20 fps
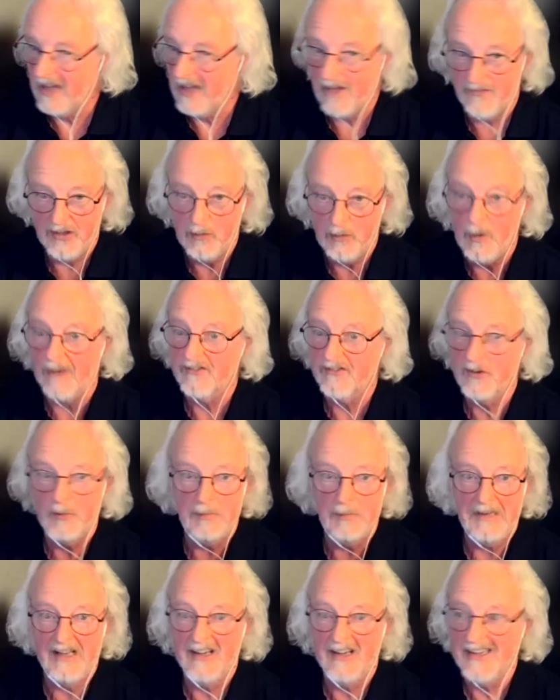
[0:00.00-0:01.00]
If you have to
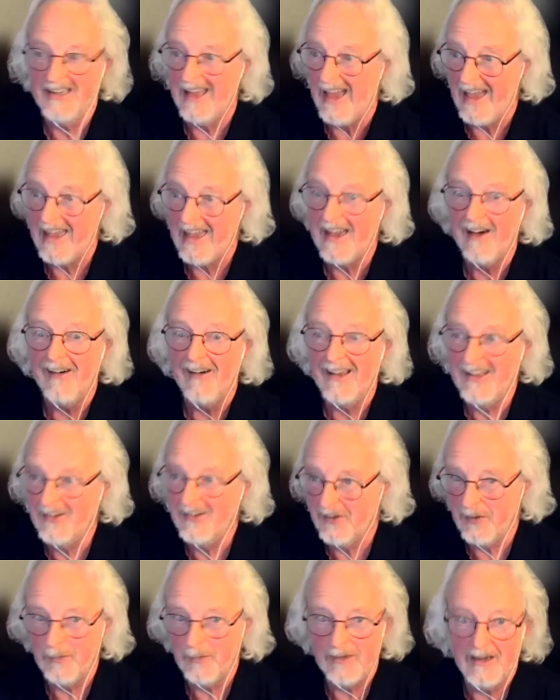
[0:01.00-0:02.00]
apply A I
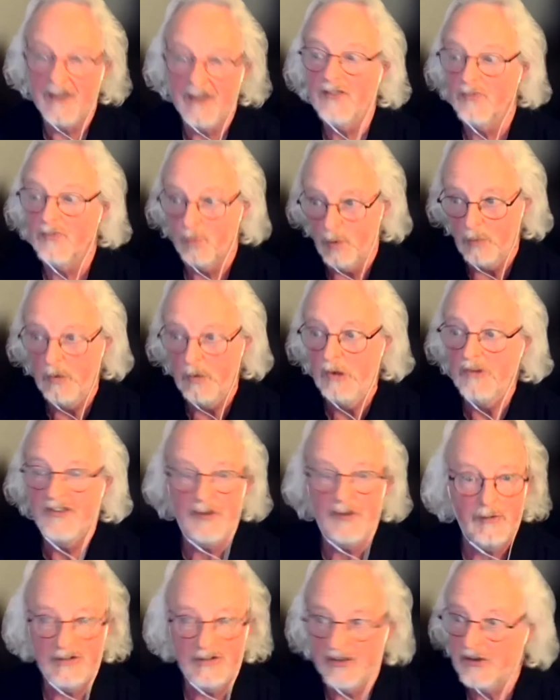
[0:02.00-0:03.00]
to it, as we will
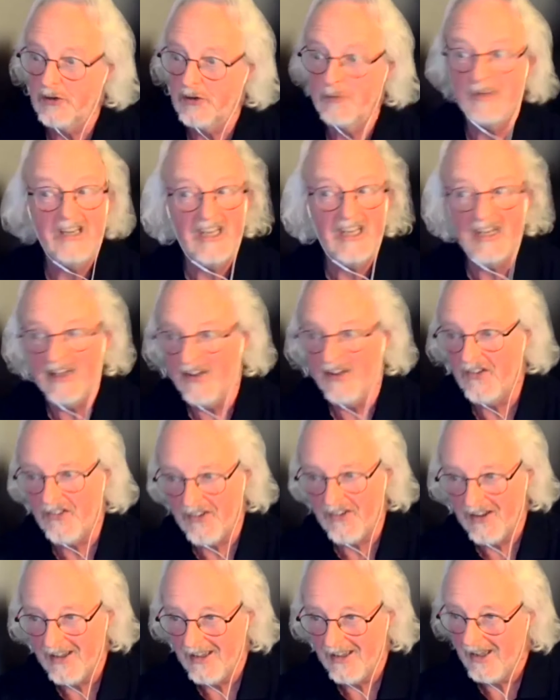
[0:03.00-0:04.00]
do in the coming
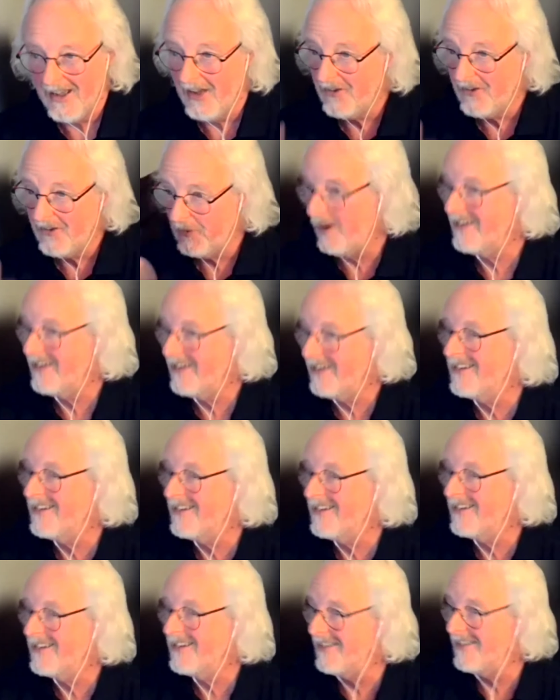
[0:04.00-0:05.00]
years, to
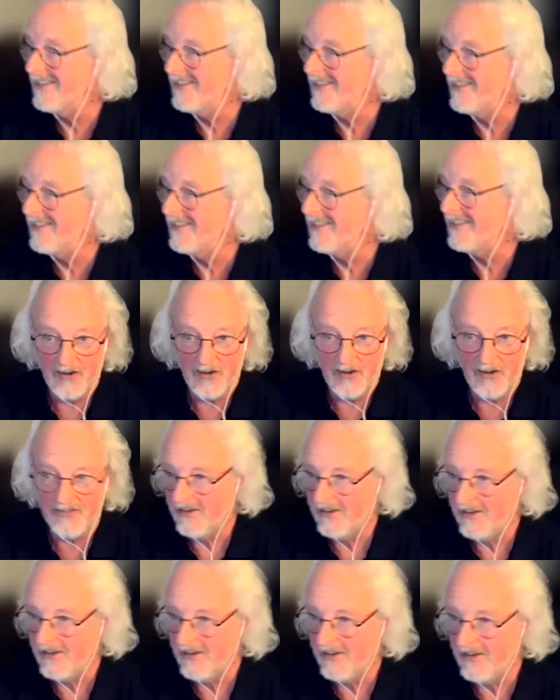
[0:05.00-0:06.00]
identify content,
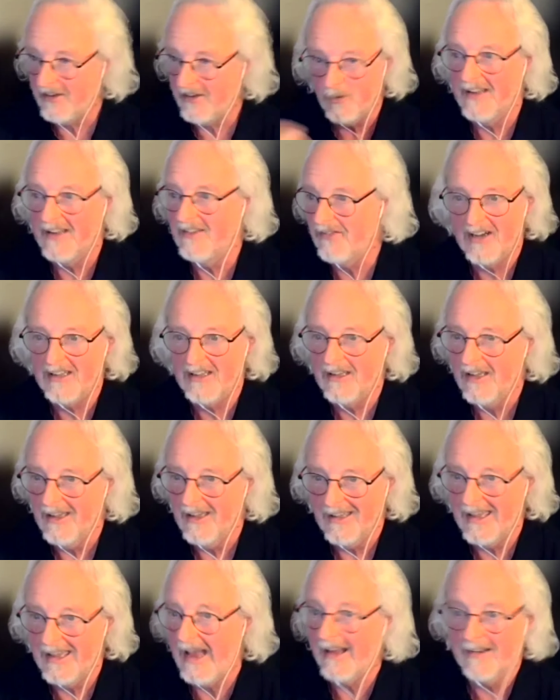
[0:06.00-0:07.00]
to identify
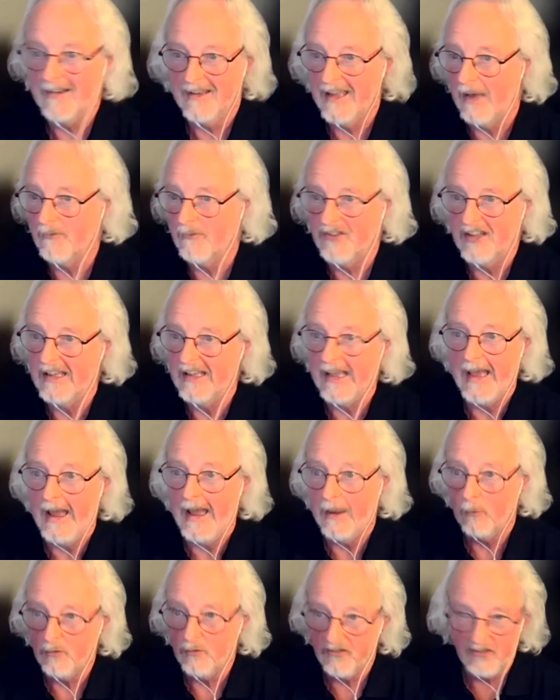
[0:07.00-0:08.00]
ca counting
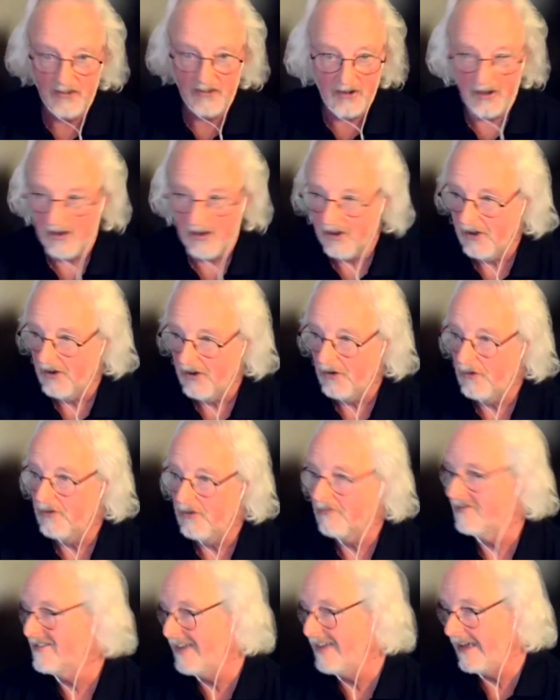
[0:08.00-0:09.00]
cows
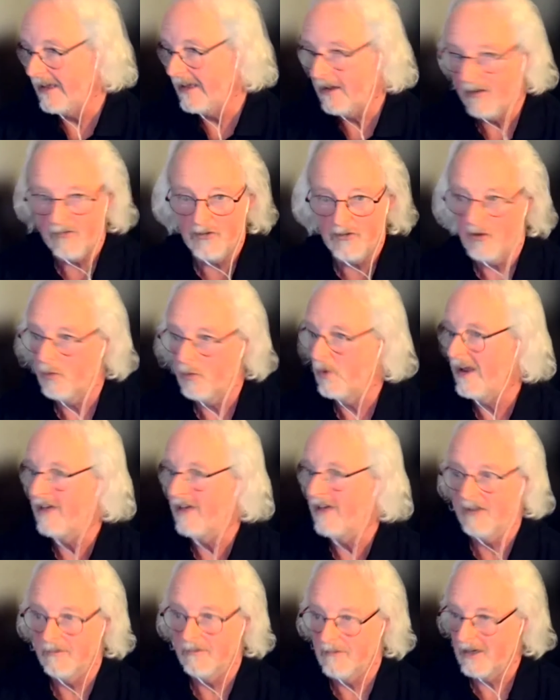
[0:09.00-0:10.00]
or deer or
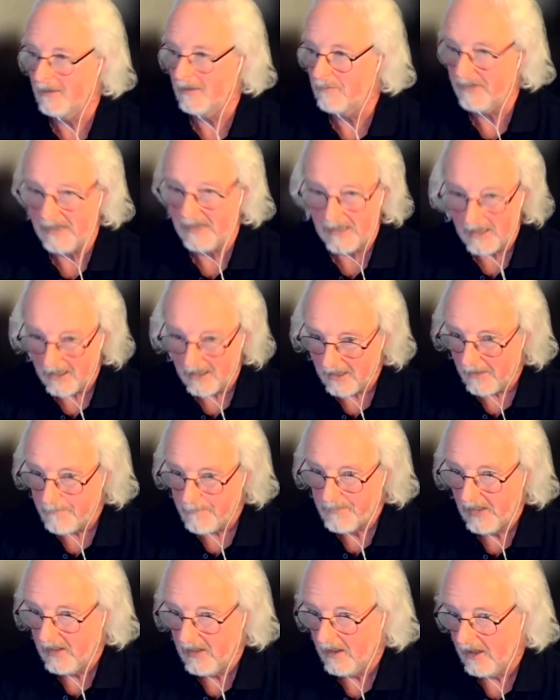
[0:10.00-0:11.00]
whatever it might be.
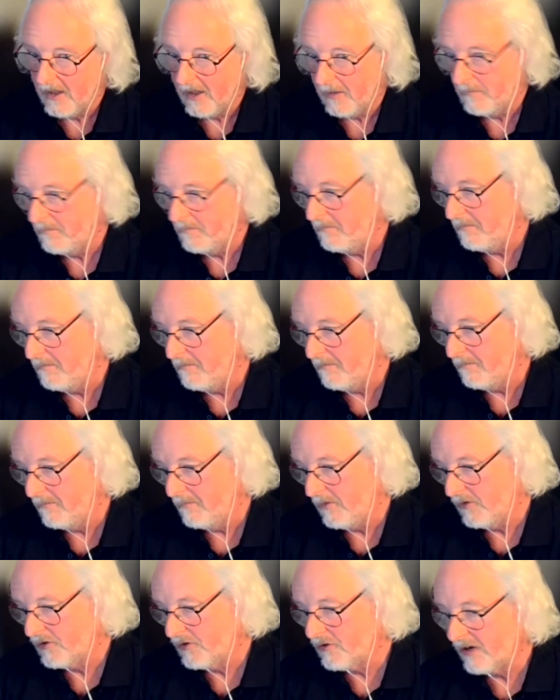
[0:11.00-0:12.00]
Um,
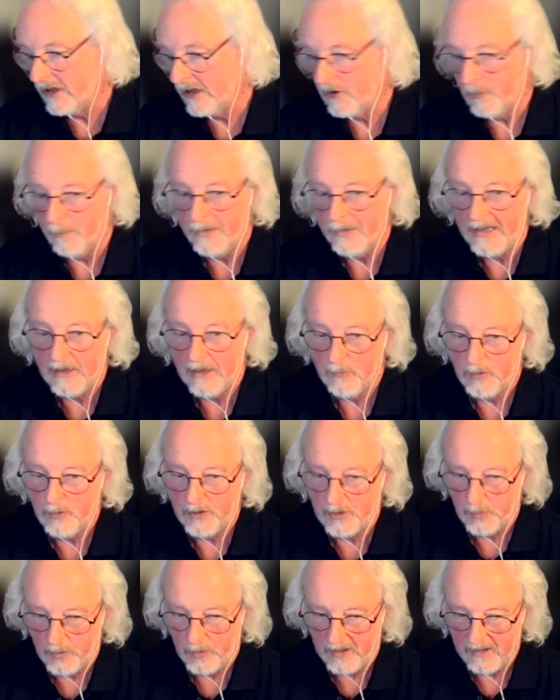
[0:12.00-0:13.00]
there's a great company I
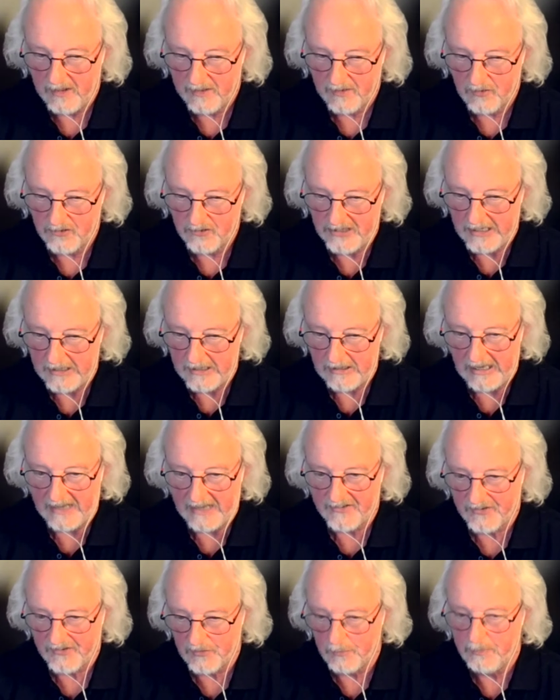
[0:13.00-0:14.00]
work with called E L A
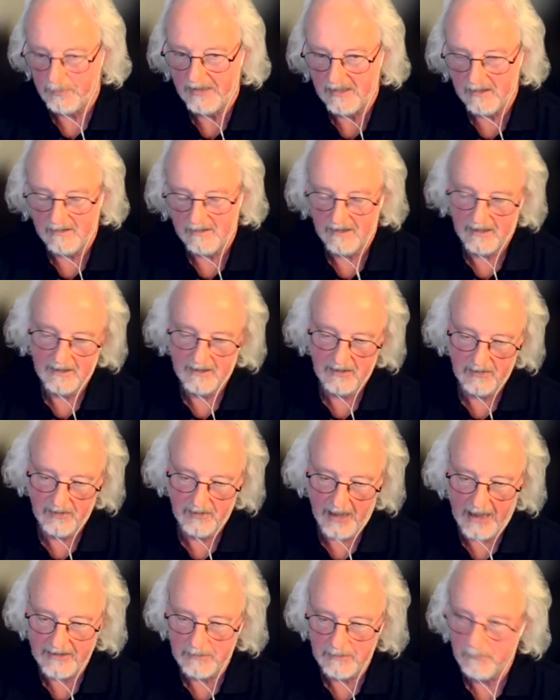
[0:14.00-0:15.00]
S up in uh,
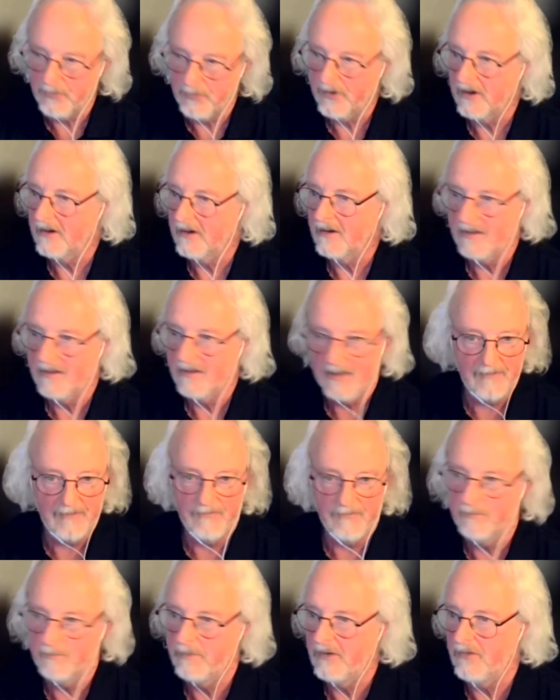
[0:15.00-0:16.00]
Edinburgh, and
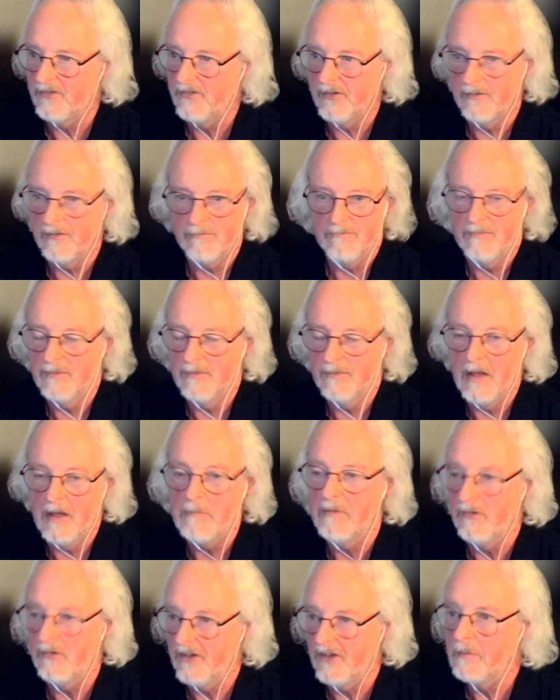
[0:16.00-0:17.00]
they've built a, they
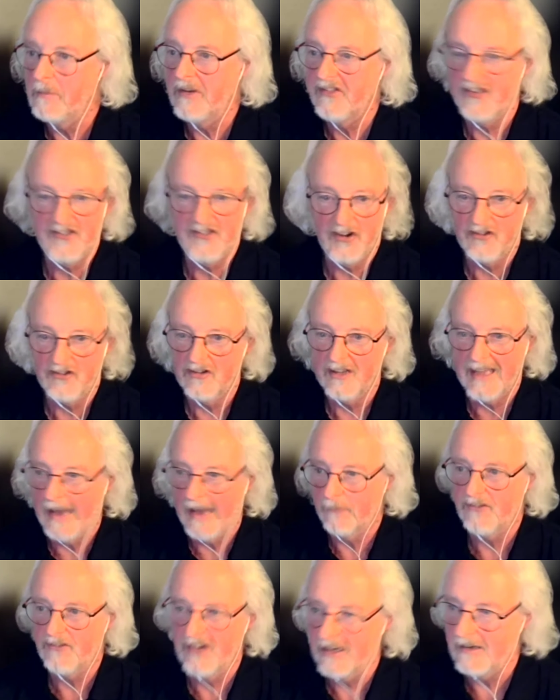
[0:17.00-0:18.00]
built their business on
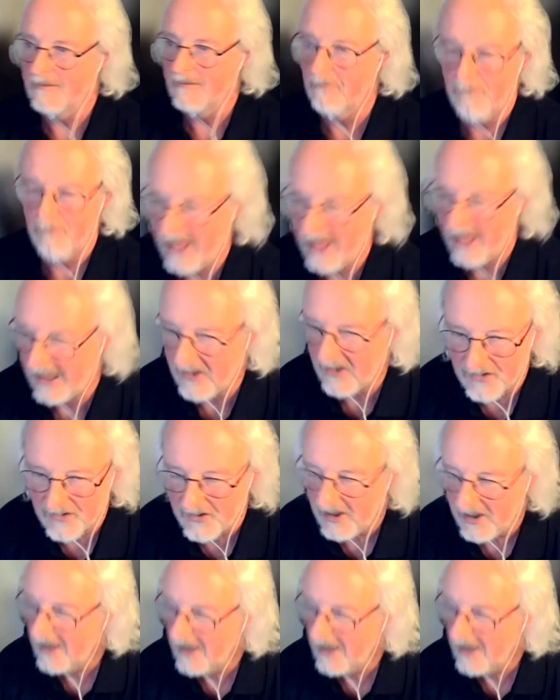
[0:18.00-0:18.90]
counting things.